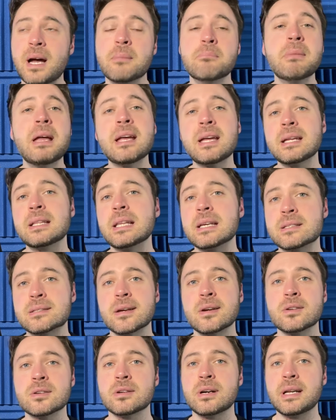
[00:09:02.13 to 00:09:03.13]
I'm making this
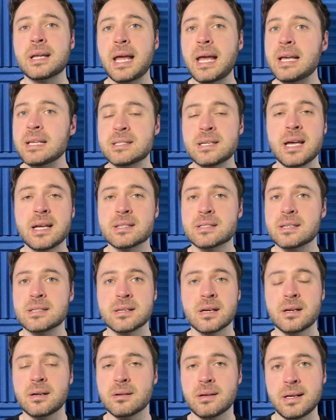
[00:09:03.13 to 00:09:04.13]
sound like ACX is
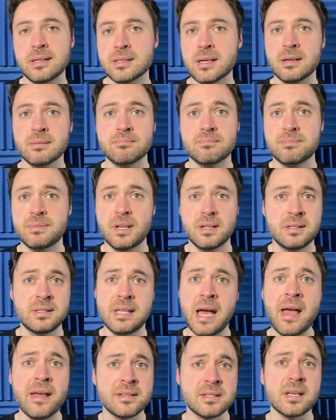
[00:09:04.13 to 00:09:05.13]
a
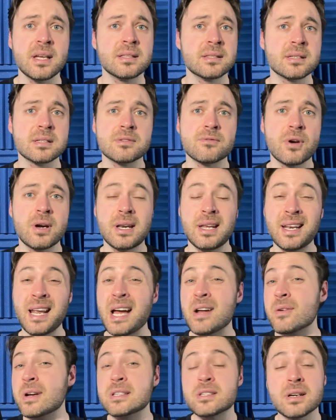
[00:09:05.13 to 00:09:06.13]
death sentence for any
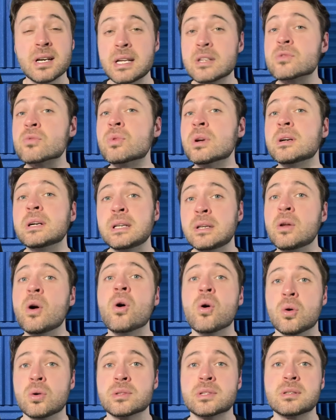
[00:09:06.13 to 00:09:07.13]
narrator. It's really
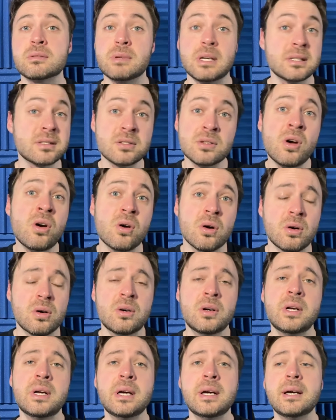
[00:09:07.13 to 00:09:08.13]
not. It's not.
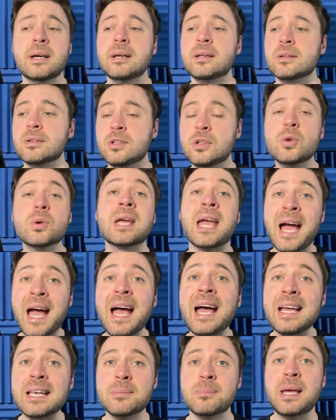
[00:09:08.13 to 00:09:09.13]
You
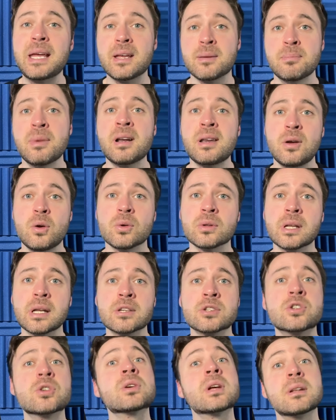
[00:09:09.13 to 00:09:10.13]
can make money on
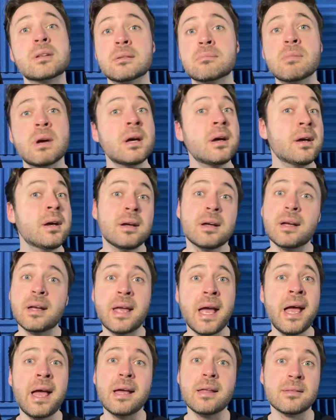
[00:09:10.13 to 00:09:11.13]
this. You can
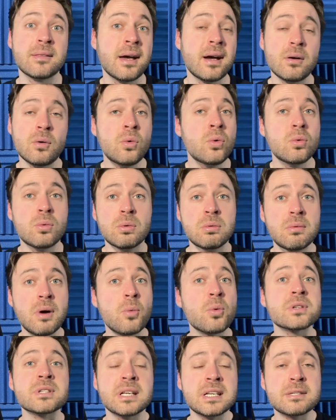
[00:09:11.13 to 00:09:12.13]
get that, oh, I
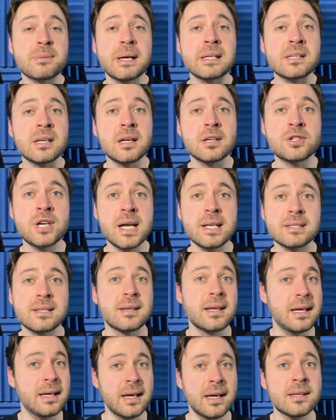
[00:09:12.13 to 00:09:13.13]
wasn't expecting a check
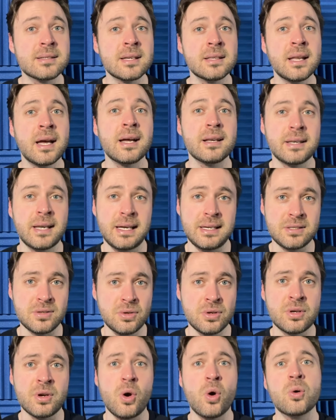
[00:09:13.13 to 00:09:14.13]
today. Isn't that nice?
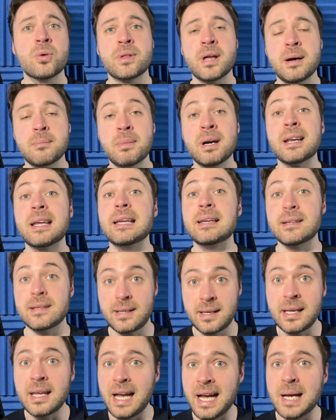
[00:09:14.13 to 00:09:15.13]
Look at all that money.
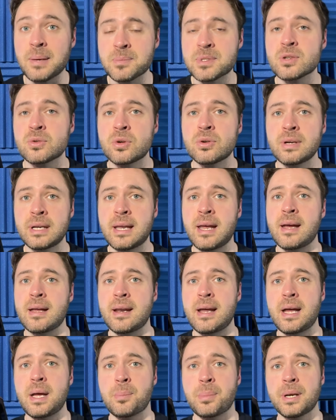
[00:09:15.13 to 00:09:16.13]
It absolutely can
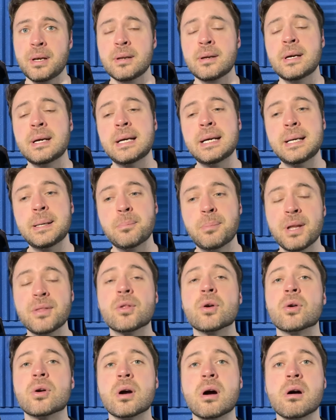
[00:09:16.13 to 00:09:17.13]
happen. But
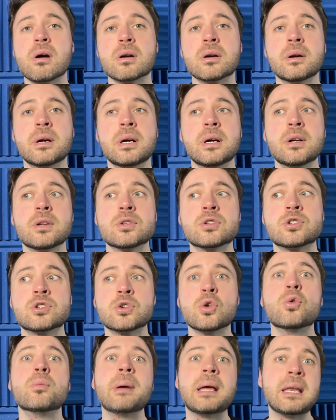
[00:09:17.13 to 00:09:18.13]
there are
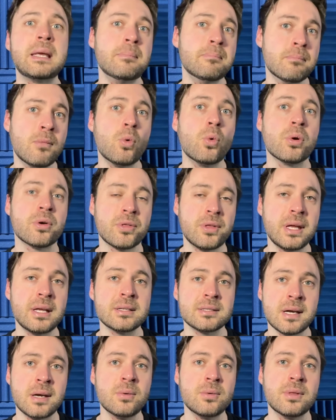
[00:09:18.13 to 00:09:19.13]
so many more
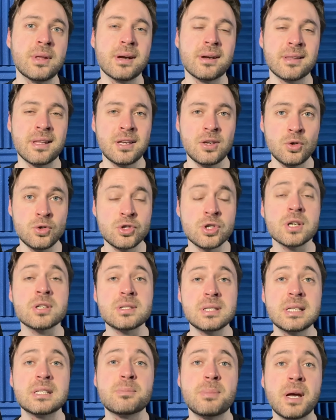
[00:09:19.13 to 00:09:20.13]
things out there that you just
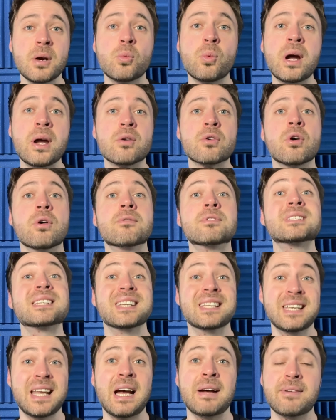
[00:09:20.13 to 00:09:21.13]
need to be aware of to
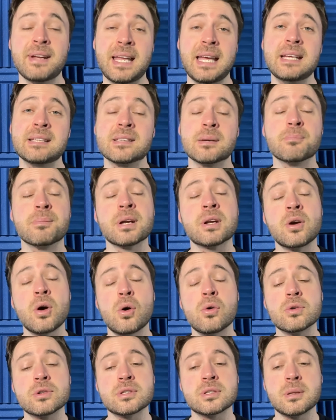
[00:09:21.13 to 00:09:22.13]
navigate it,
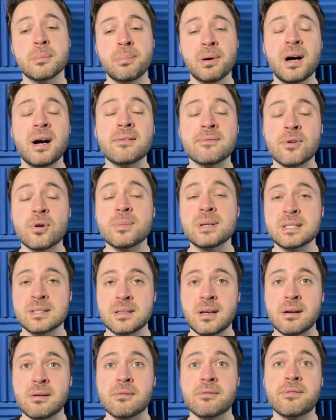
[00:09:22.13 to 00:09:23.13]
because the platform
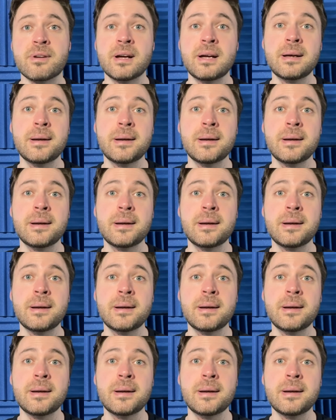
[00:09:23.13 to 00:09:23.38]
itself